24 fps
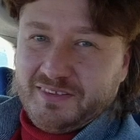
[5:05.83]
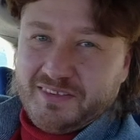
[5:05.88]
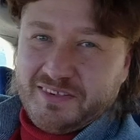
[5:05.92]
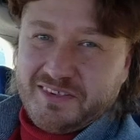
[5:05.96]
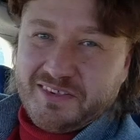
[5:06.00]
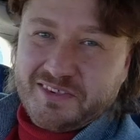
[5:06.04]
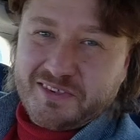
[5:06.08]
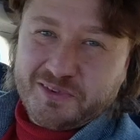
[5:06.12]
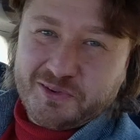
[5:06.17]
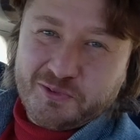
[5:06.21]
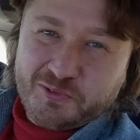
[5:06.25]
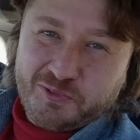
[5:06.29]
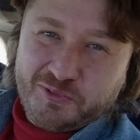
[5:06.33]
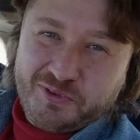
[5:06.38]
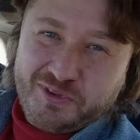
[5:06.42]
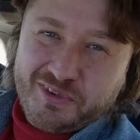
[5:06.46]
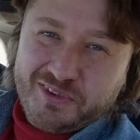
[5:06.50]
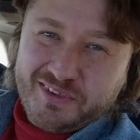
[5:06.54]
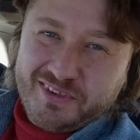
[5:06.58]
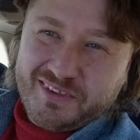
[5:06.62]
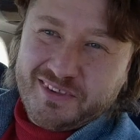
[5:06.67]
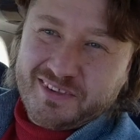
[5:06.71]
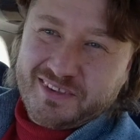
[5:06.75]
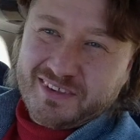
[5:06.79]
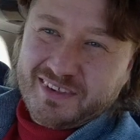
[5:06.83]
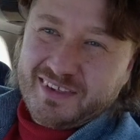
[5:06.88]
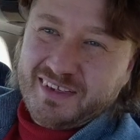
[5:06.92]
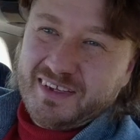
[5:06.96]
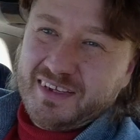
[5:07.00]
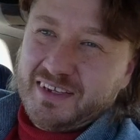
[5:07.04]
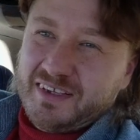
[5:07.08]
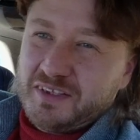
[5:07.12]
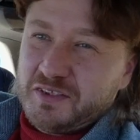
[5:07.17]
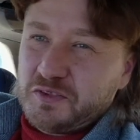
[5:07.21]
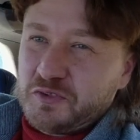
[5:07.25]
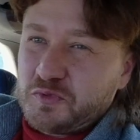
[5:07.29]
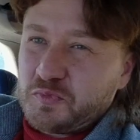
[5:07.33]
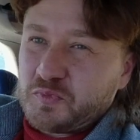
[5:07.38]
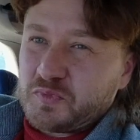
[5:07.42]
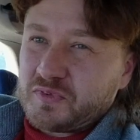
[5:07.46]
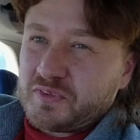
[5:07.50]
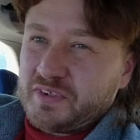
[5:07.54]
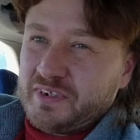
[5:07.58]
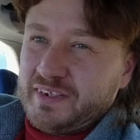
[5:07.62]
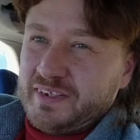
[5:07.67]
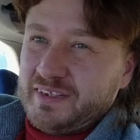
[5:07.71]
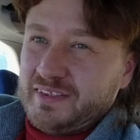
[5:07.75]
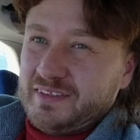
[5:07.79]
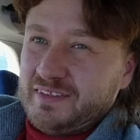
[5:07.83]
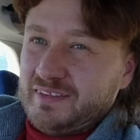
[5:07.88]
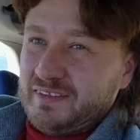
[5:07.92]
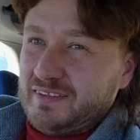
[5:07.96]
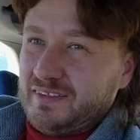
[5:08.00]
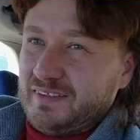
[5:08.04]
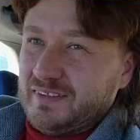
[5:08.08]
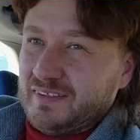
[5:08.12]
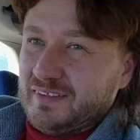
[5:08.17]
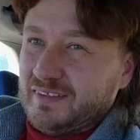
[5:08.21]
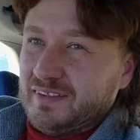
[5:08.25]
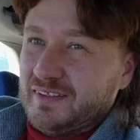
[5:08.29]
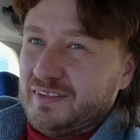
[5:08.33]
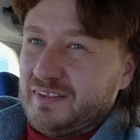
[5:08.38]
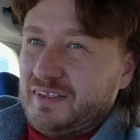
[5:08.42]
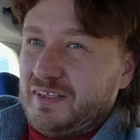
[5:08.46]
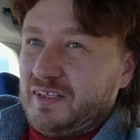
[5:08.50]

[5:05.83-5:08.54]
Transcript: diesel was spraying the